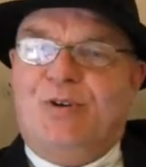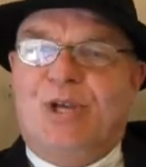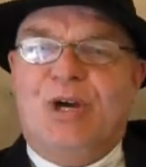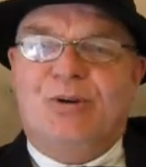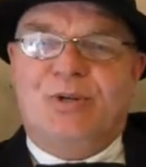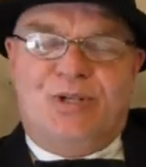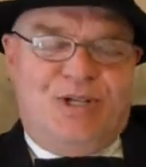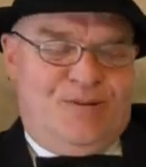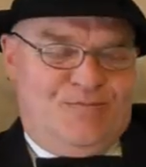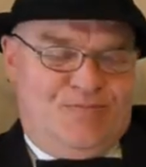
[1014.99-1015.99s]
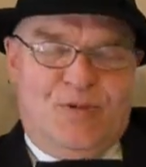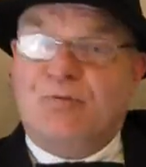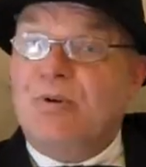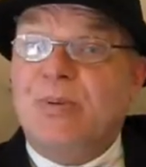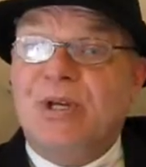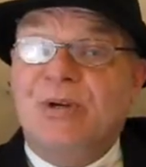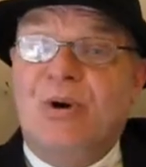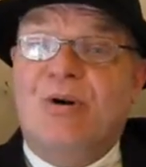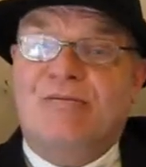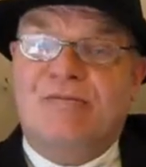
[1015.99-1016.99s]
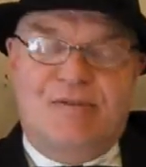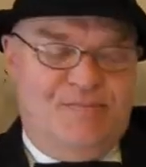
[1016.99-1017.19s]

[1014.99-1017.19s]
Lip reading: go at ripping it off.